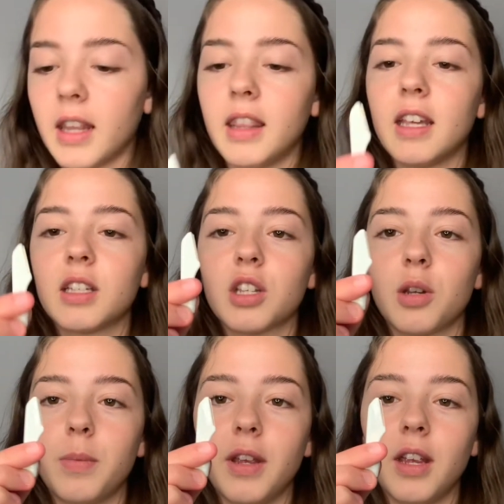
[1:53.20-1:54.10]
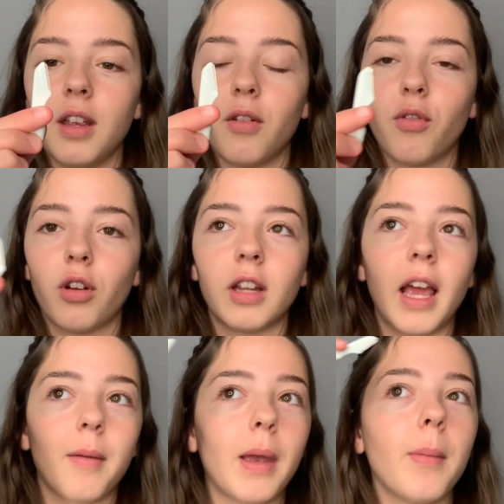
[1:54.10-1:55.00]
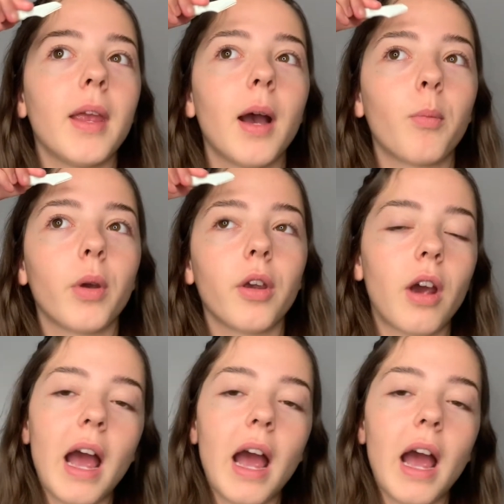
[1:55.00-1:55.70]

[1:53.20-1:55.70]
this could be for like maybe up where your